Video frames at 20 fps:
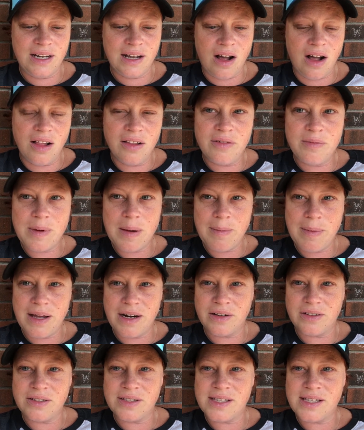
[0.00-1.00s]
all of my
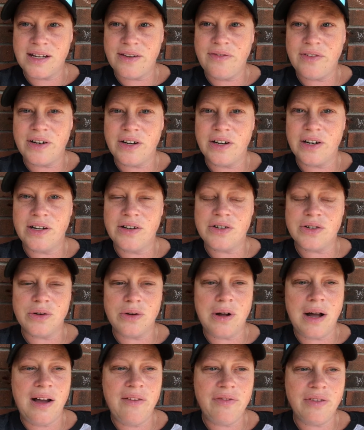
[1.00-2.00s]
medical stuff under
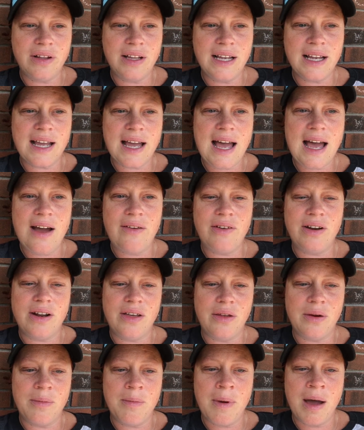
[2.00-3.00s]
control, I feel like I have
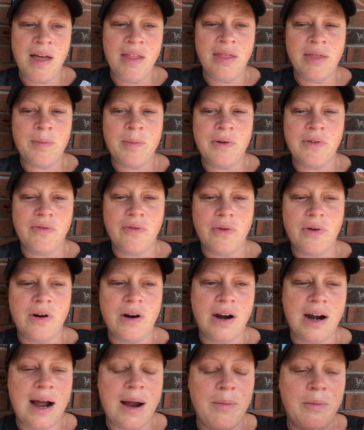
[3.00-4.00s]
another month
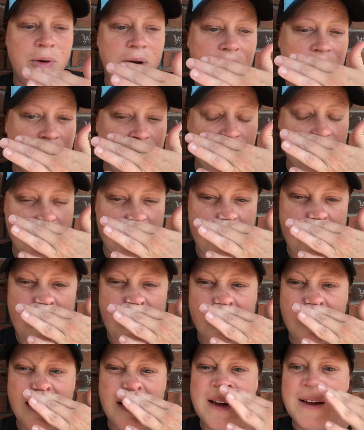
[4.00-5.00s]
before I'm really gonna